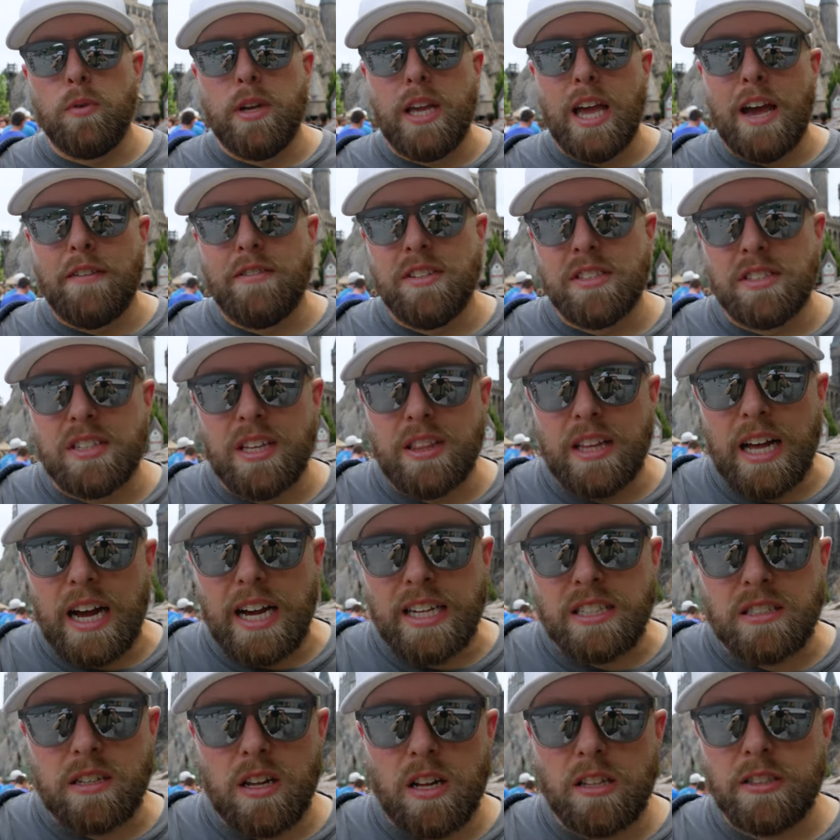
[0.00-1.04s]
We haven't seen the
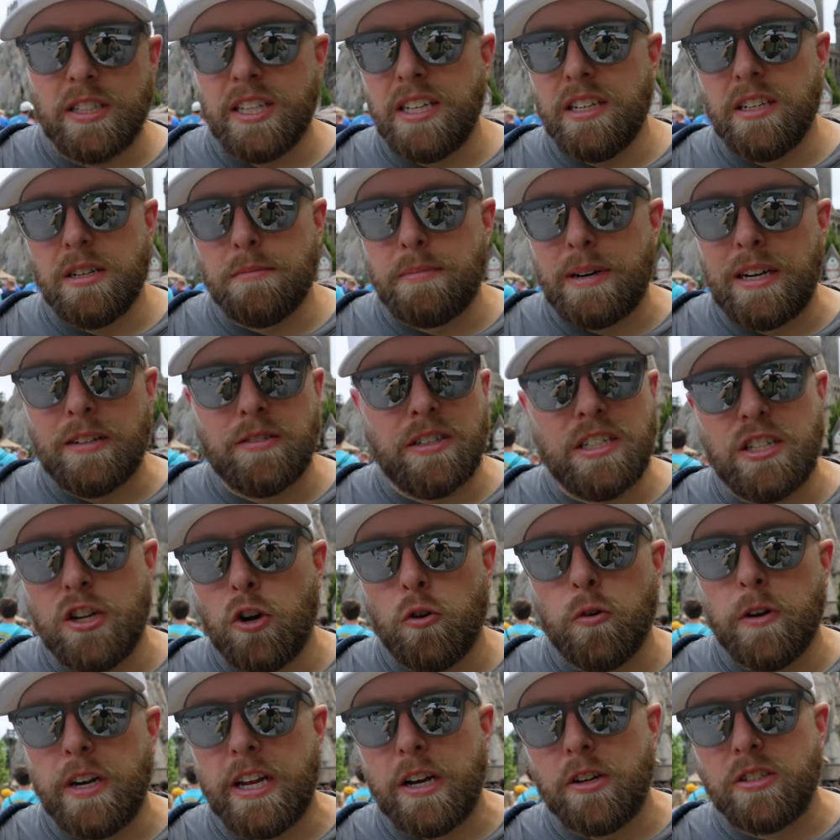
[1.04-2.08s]
ice lolly, and apparently
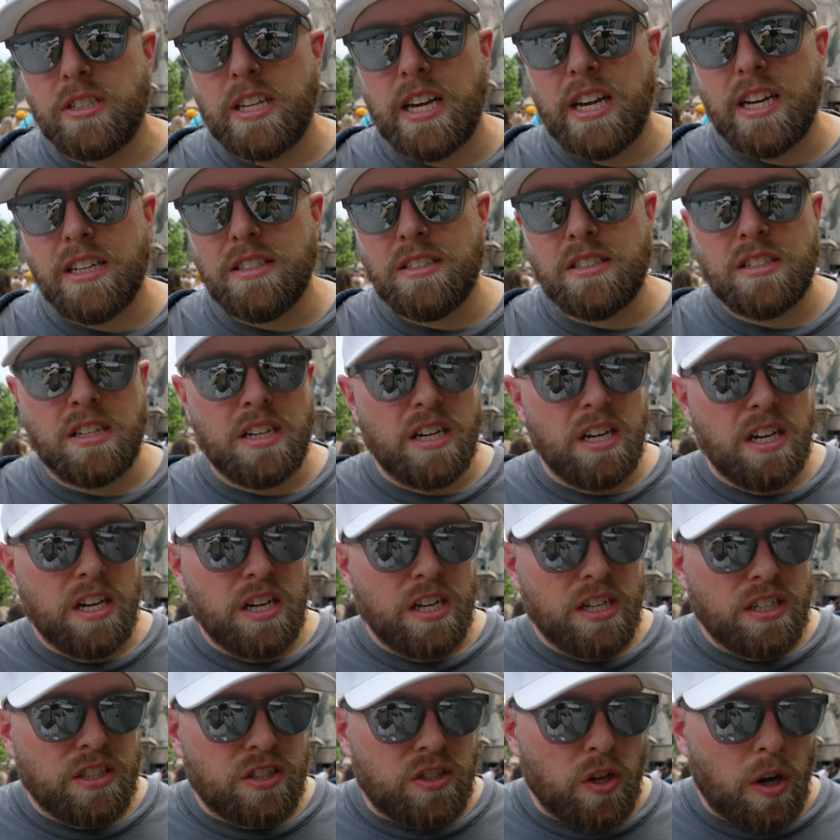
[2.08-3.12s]
no one else has.
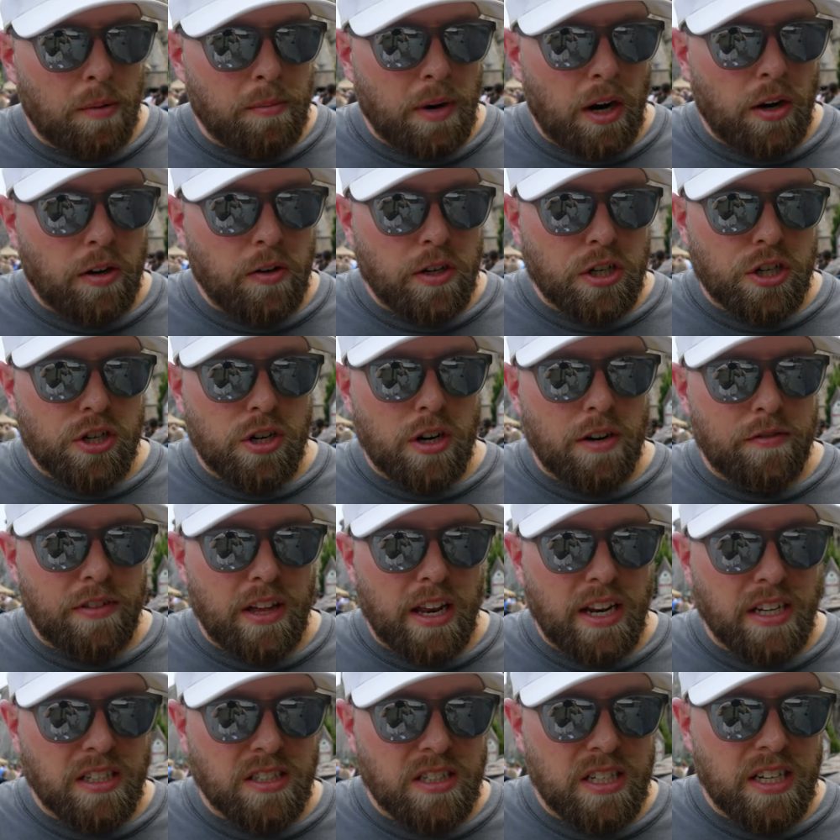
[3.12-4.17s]
So I'm not really sure if
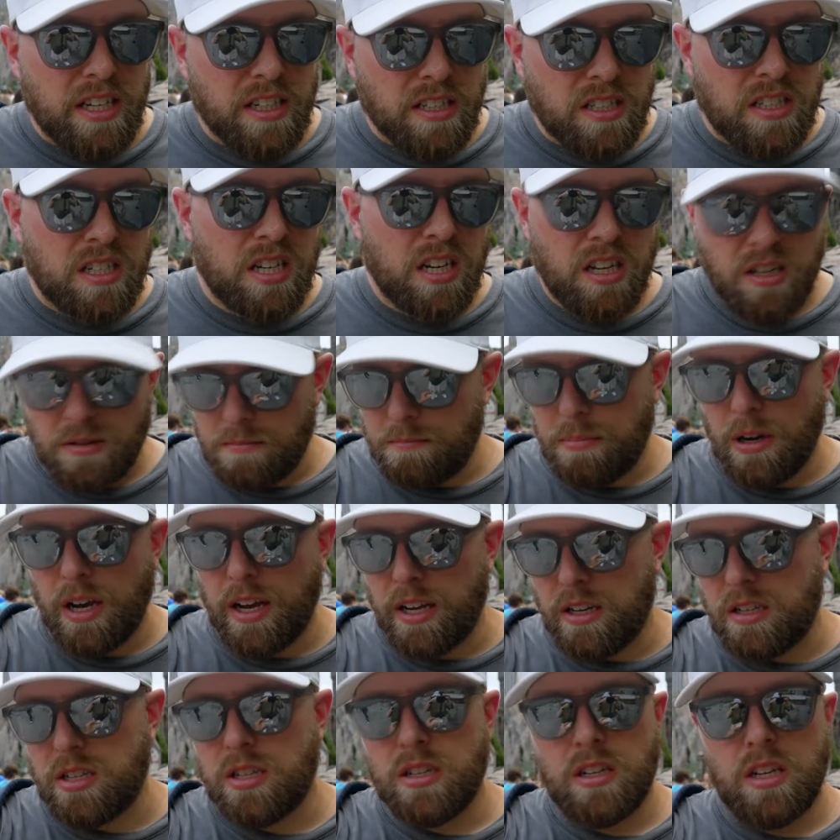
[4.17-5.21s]
that exists,
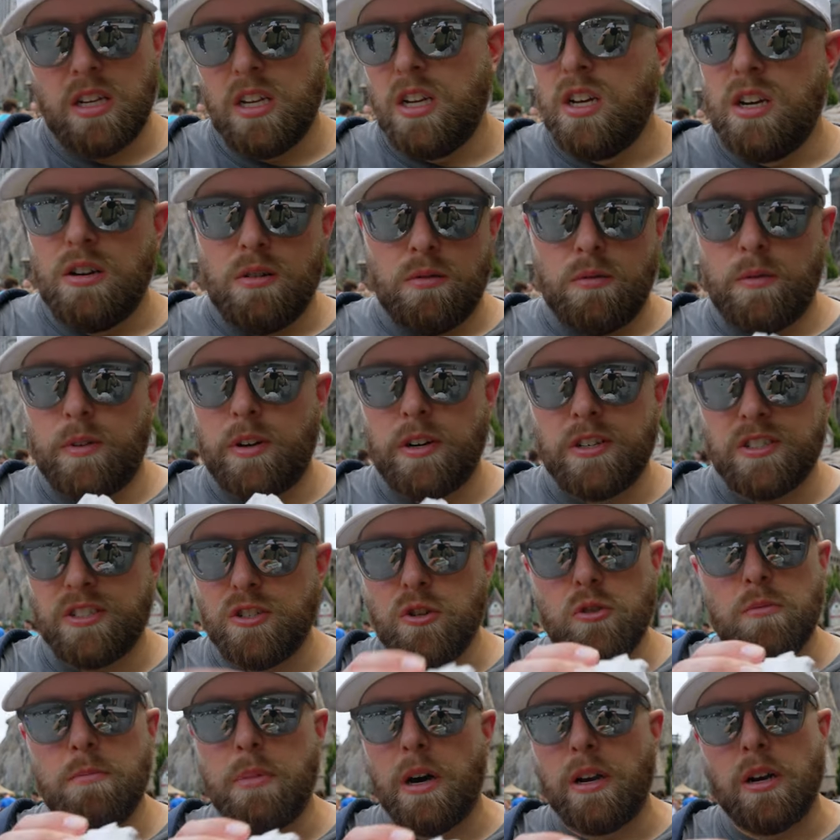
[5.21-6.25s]
but when there's
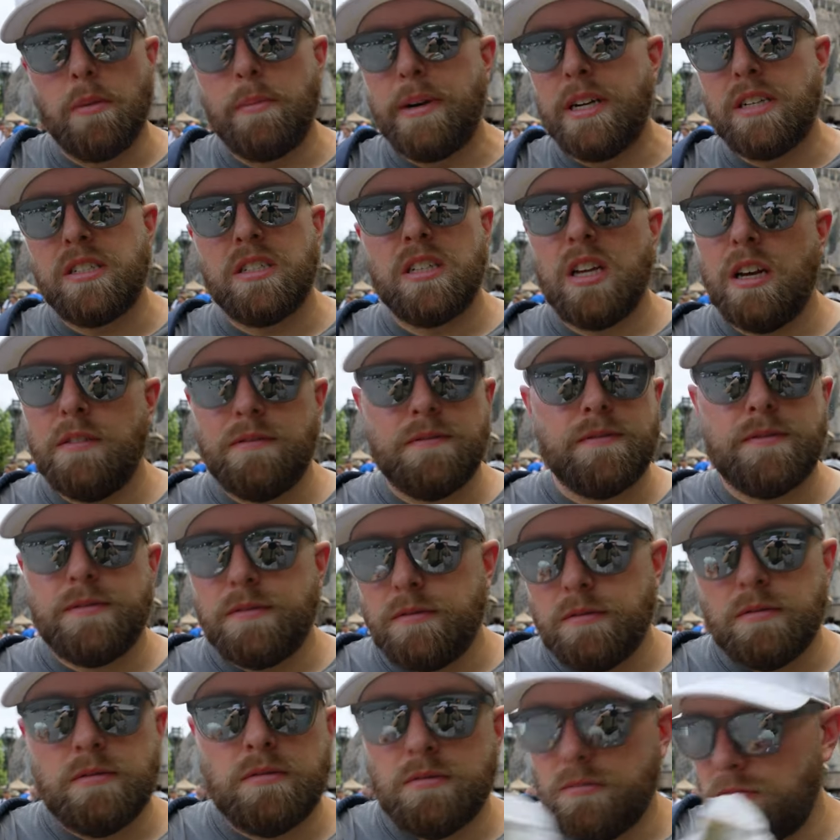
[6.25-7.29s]
new butterbeer stuff,
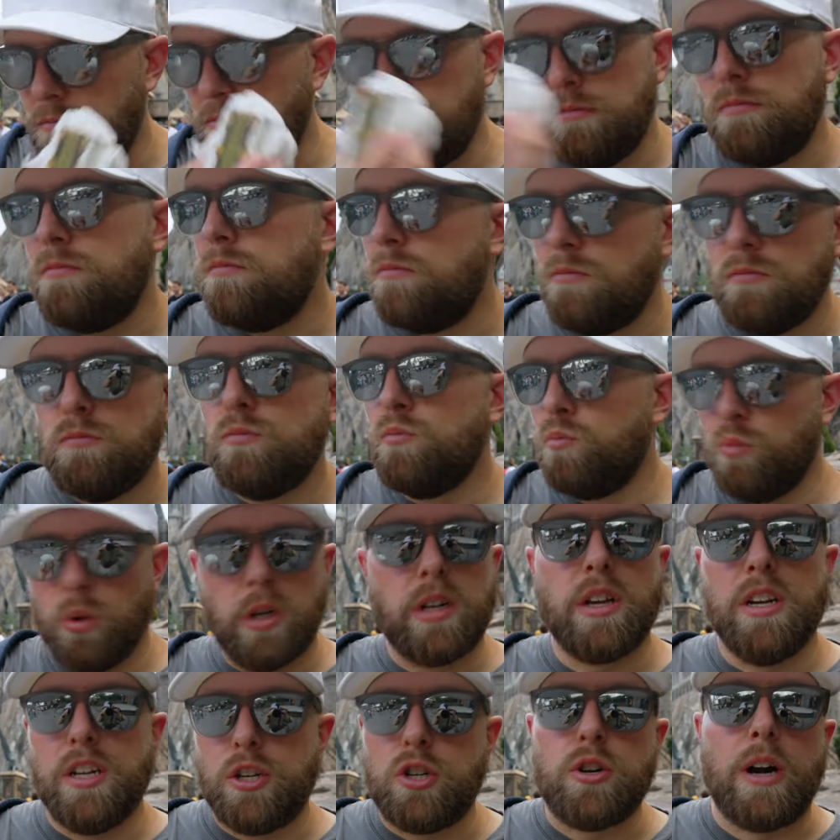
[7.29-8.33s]

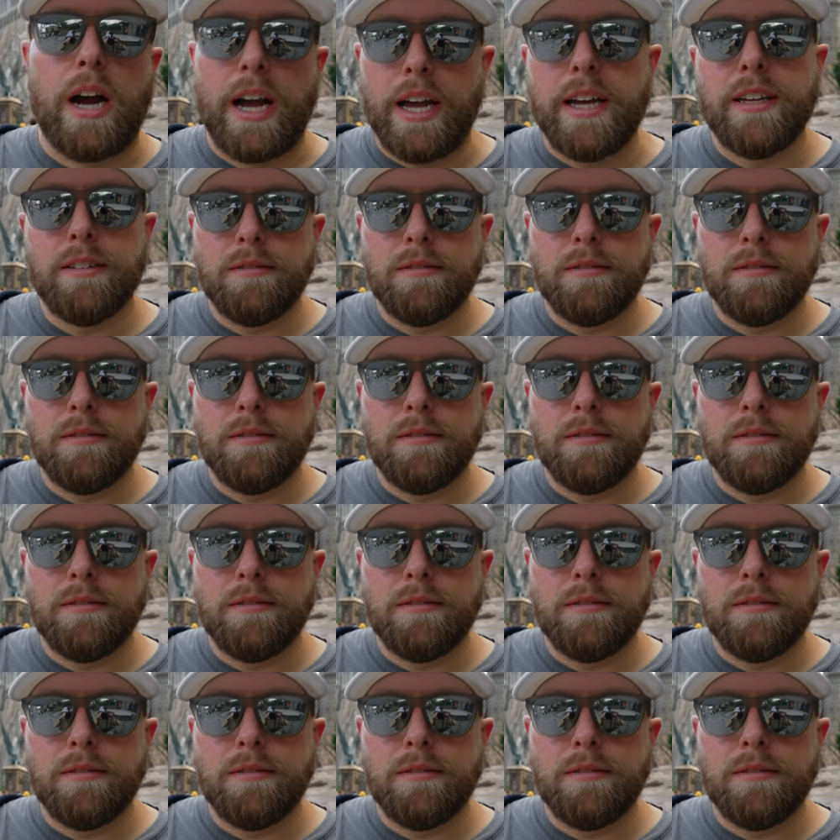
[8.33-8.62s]
we're gonna try.